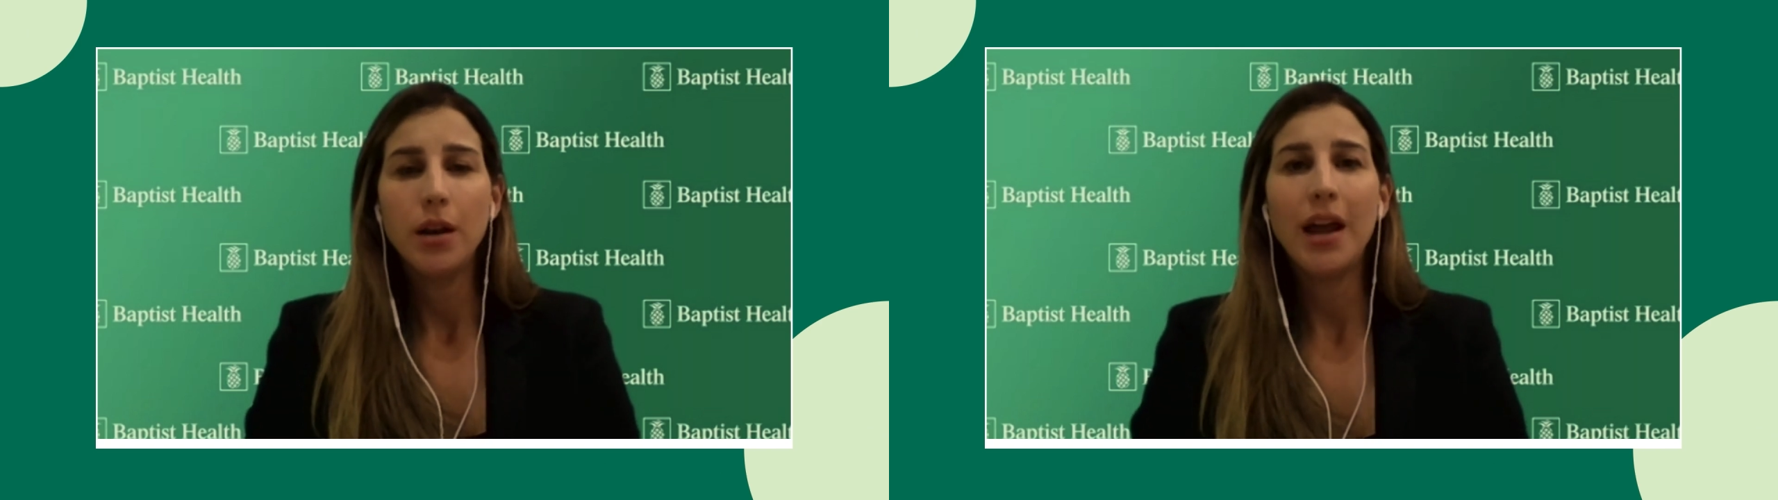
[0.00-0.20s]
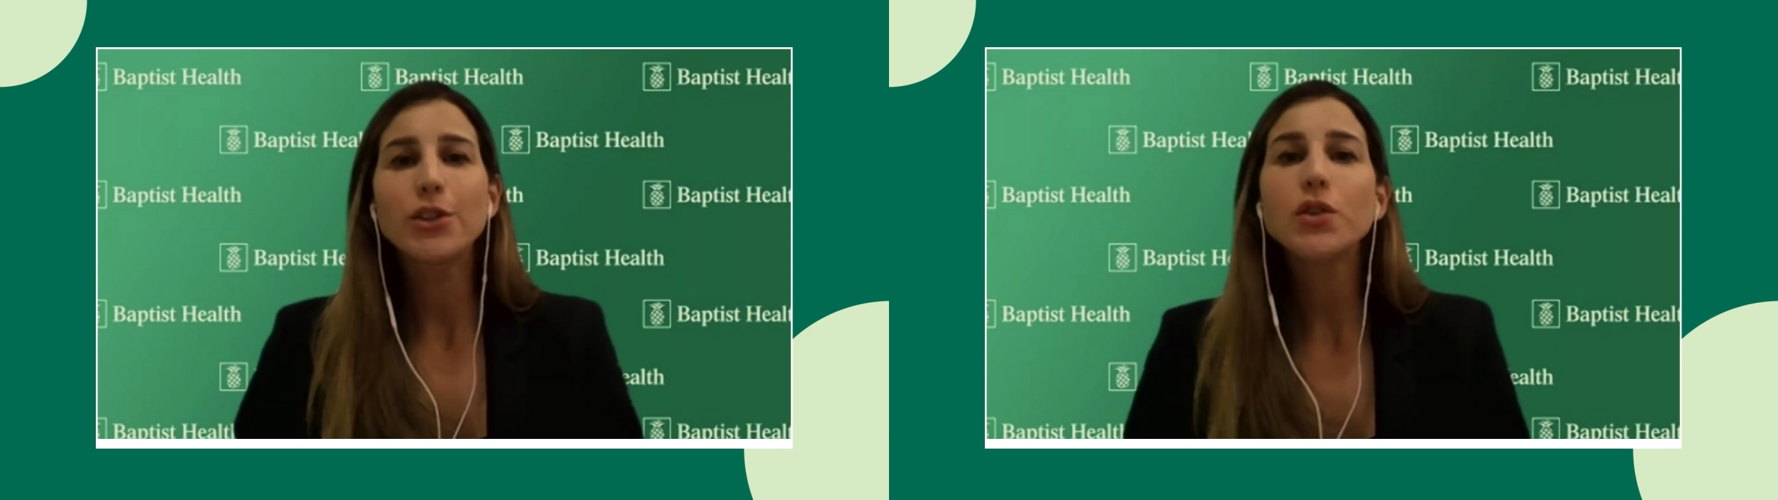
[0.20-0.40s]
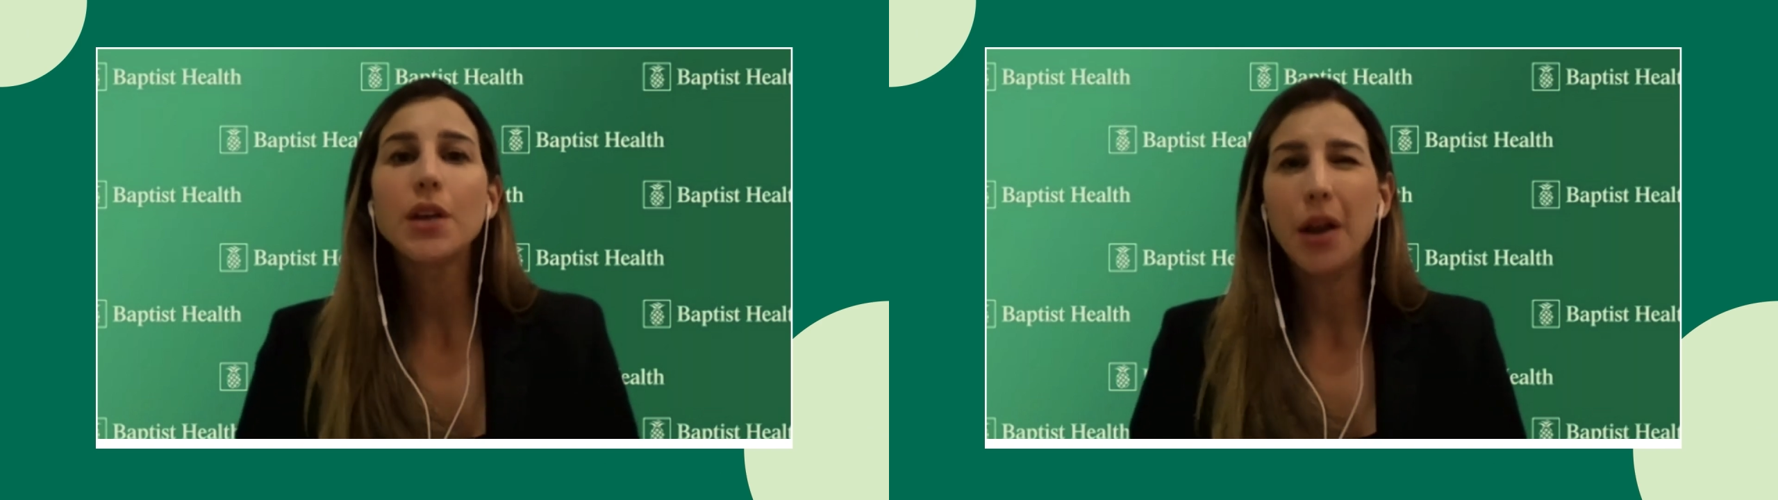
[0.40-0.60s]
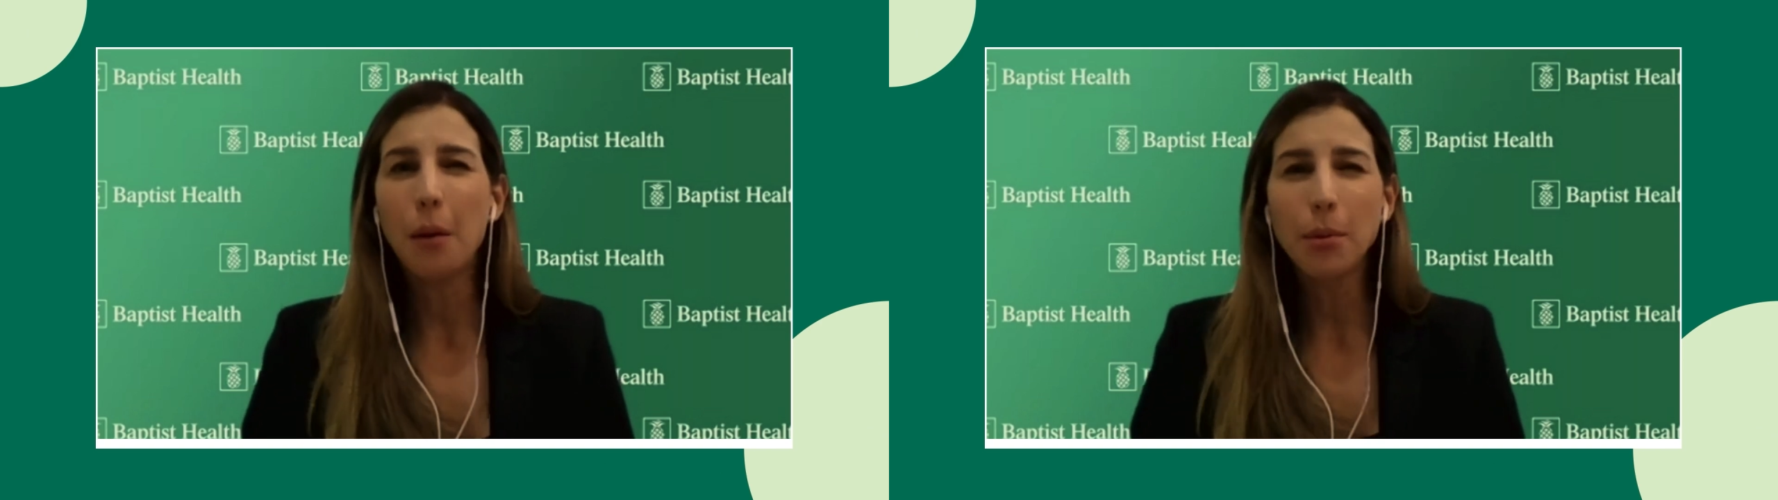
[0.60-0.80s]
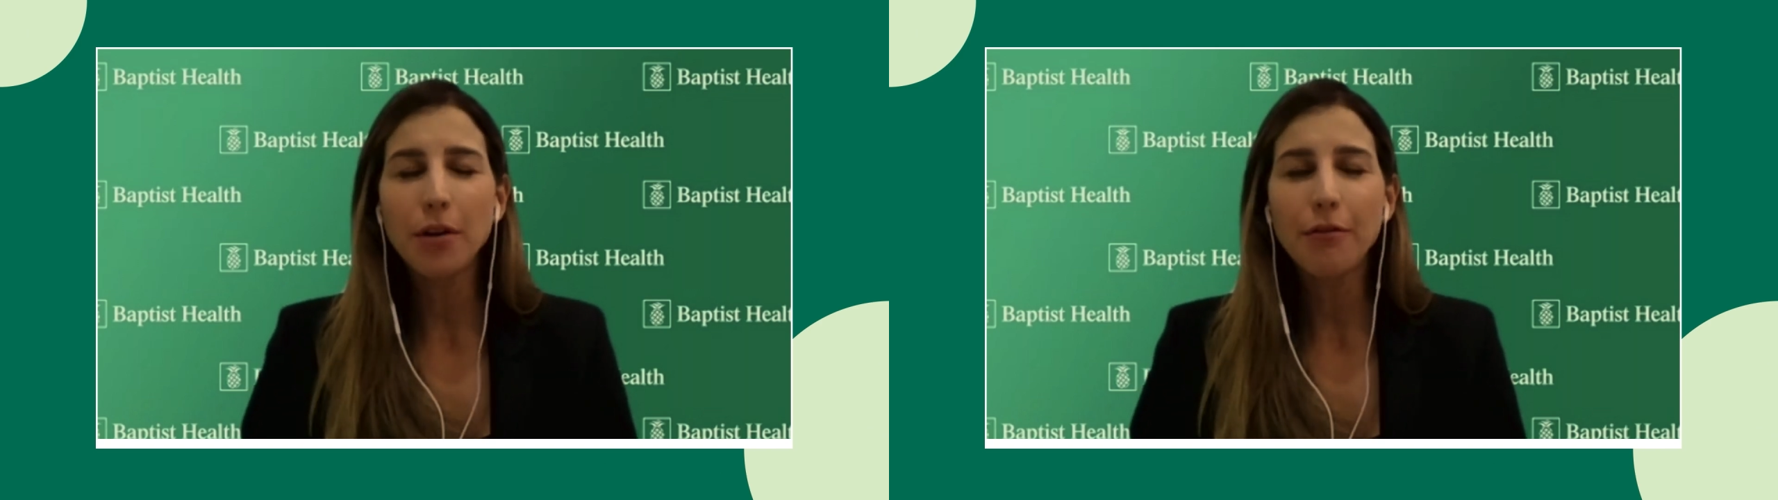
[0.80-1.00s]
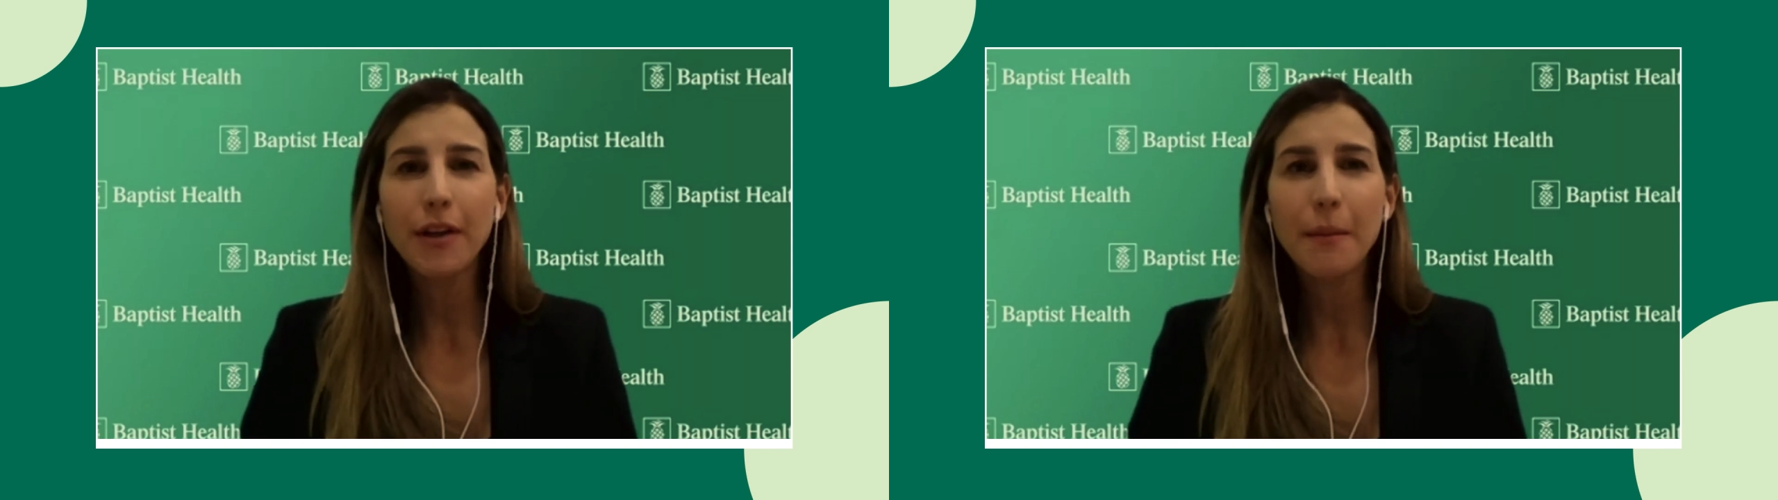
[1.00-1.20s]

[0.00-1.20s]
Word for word: not just the number of